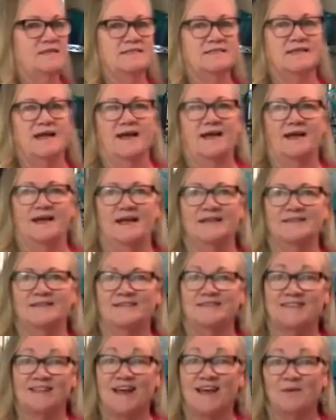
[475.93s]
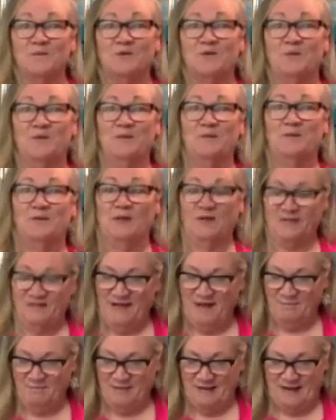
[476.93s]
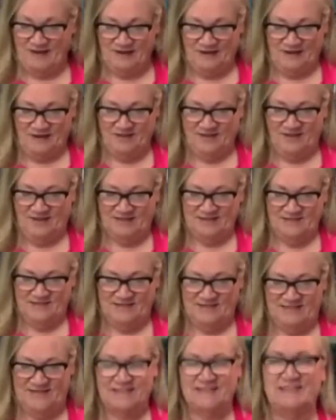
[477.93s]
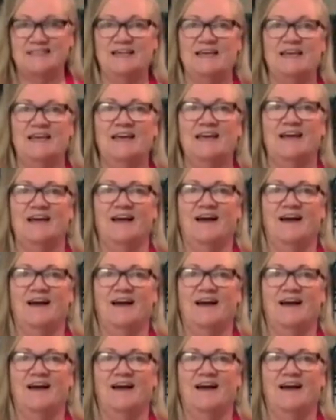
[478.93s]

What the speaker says: seconds, and we'll be pulling that bacon out. You guys will get to see